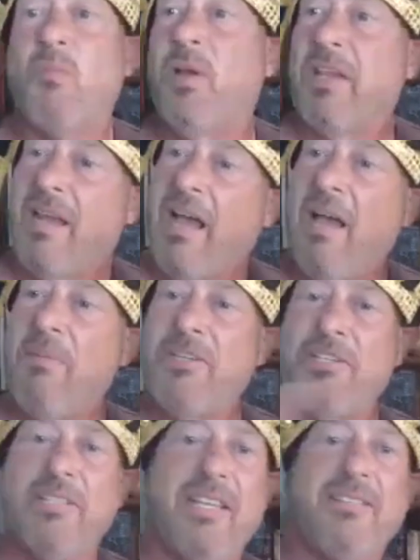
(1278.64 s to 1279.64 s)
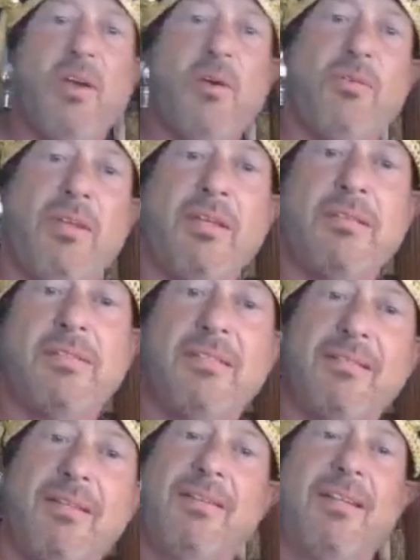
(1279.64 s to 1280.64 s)
But I bet you didn't know this.
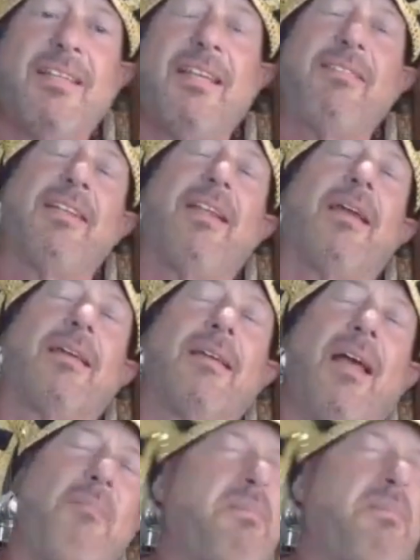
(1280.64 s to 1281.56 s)
I'm going to give you like, I